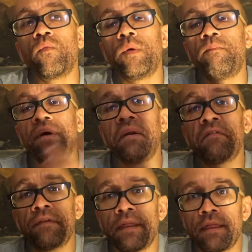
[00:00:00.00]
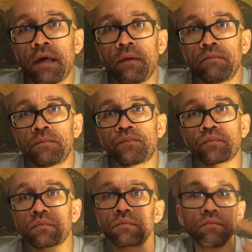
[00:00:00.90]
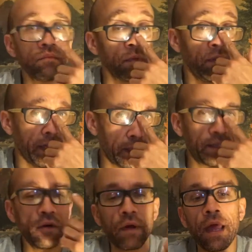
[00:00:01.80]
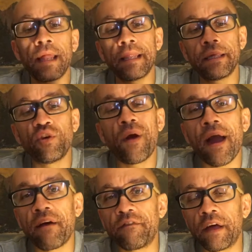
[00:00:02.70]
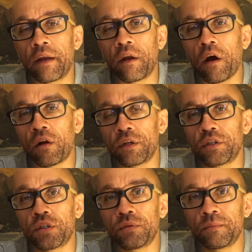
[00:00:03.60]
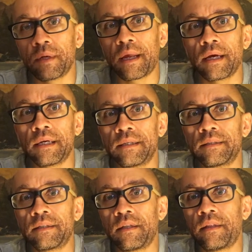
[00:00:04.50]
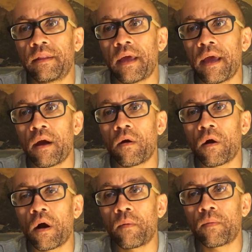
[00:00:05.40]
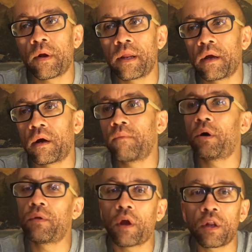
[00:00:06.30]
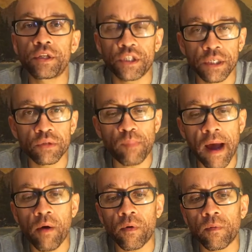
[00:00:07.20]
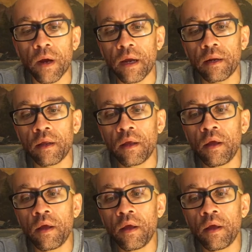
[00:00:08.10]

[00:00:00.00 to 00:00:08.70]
would benefit them, they still can't let you have that knowledge, because they are operating on... Well, knowledge is power, right?